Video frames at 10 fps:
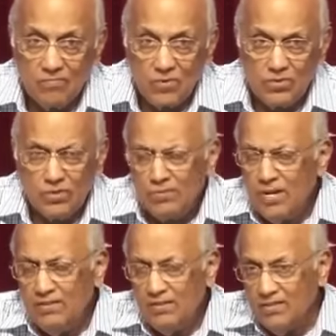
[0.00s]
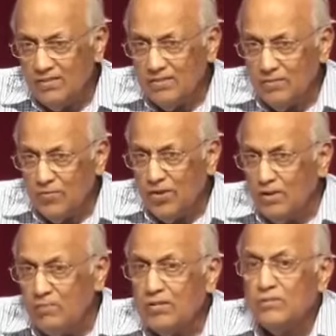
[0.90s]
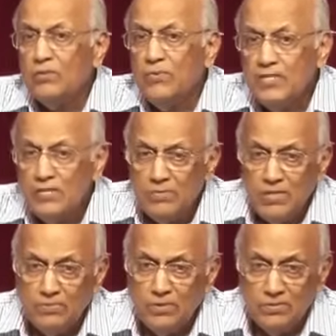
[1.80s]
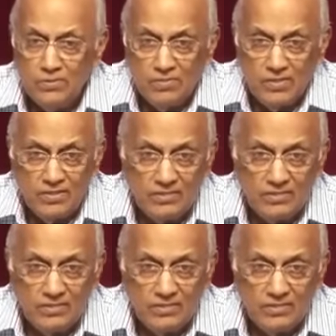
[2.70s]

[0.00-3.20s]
So many things. Offended because of the way somebody spoke to me.